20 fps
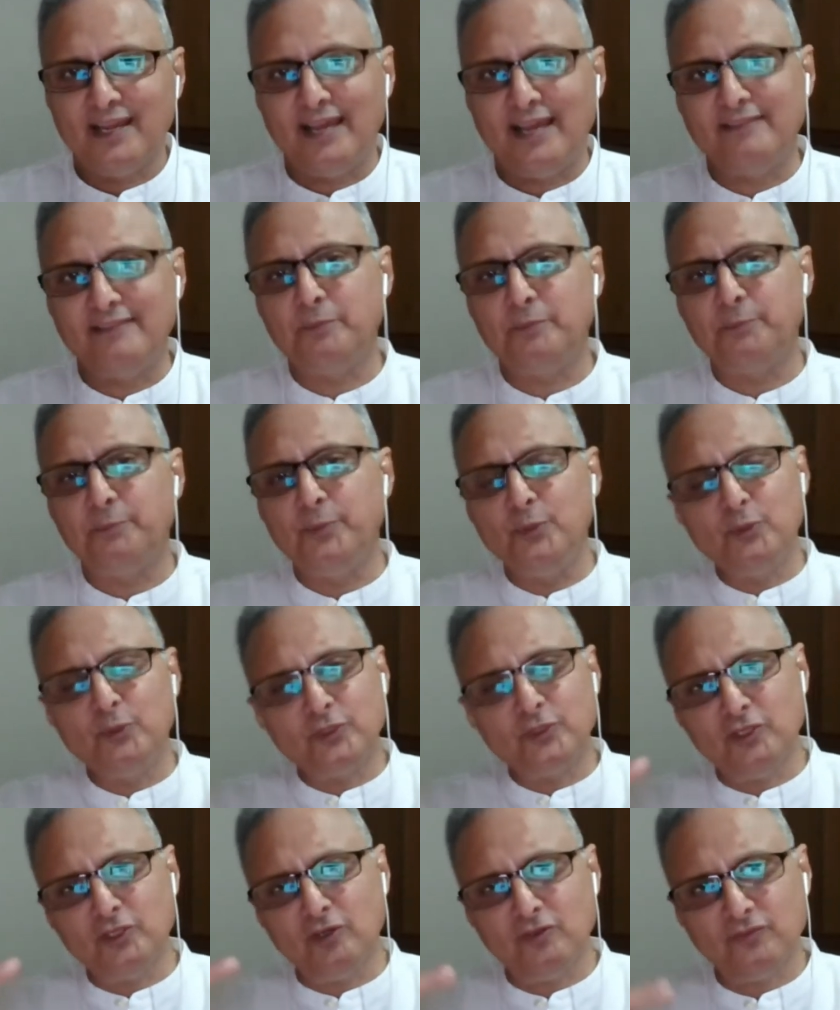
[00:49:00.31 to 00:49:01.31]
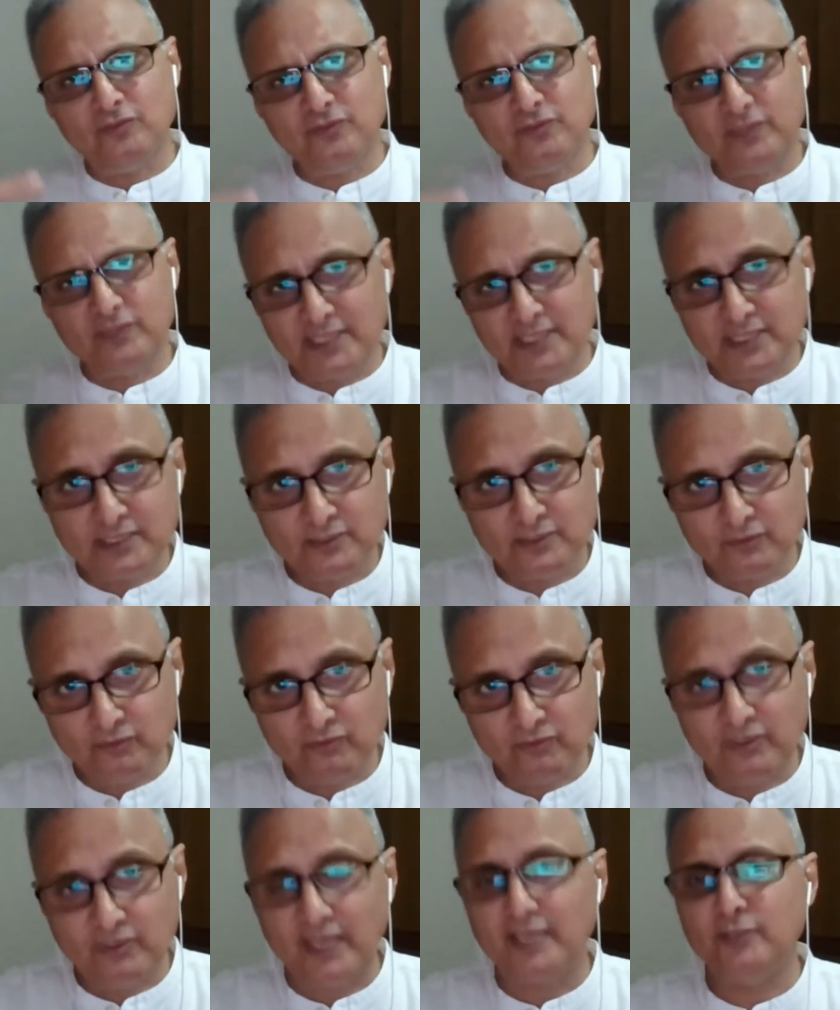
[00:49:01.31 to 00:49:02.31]
And the beauty of this
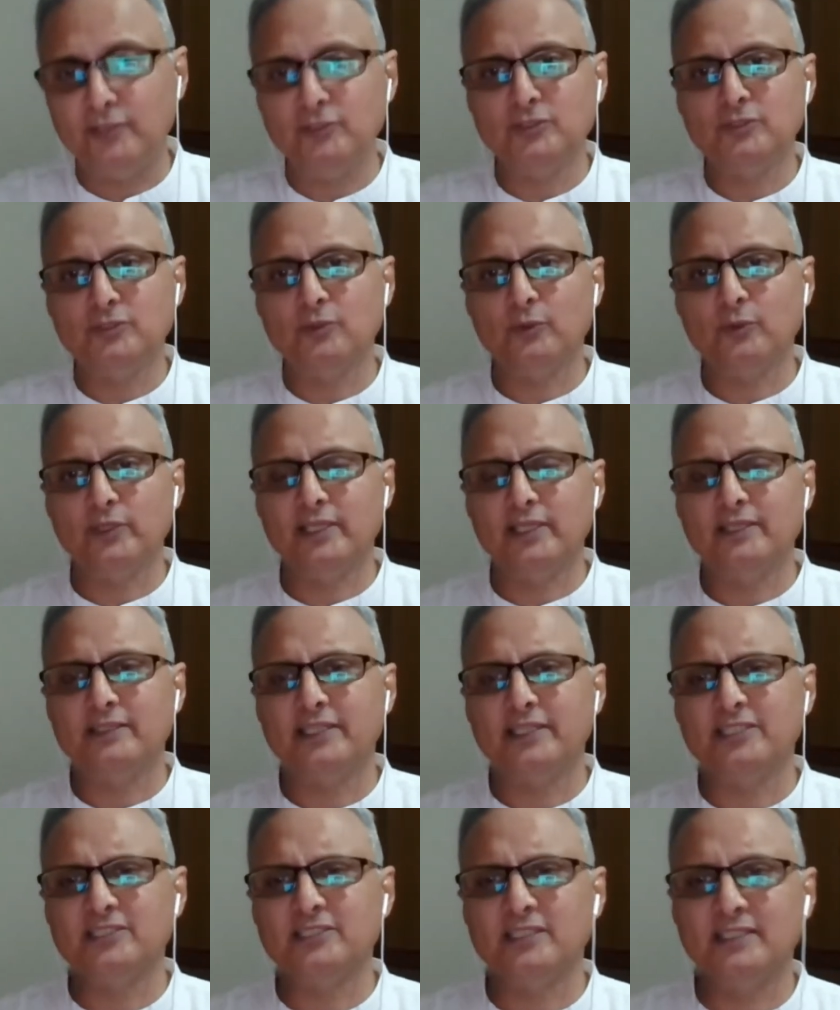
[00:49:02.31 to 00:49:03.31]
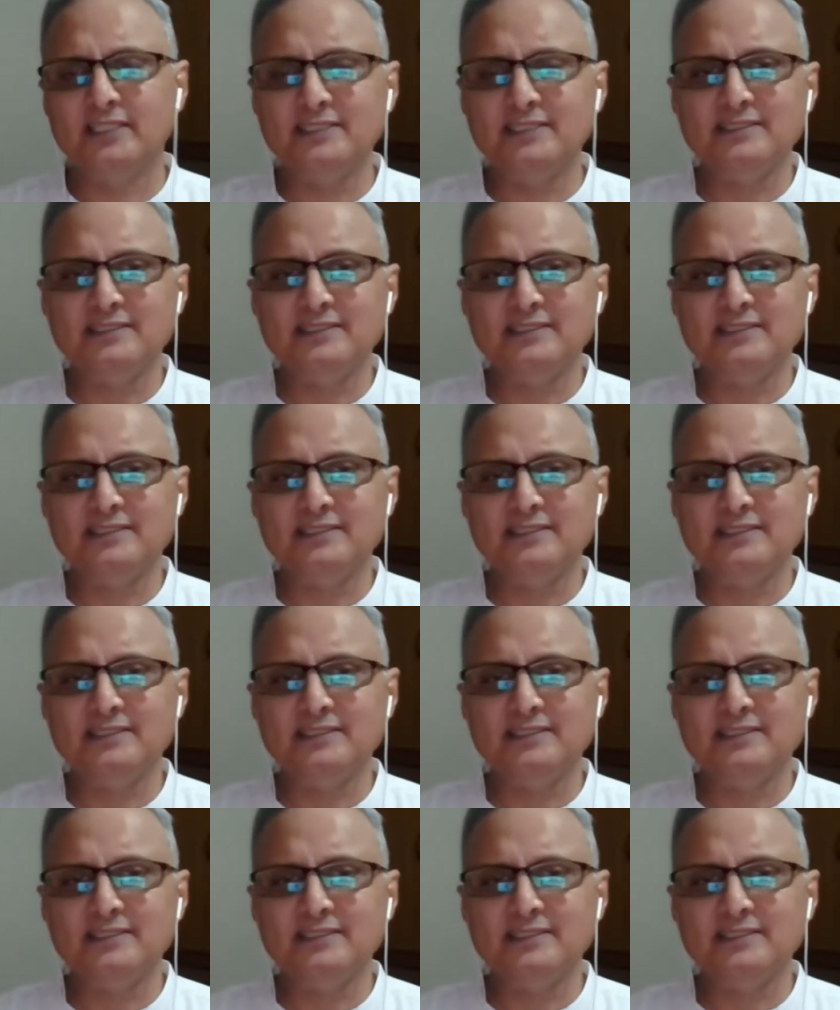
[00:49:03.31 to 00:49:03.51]
values orientation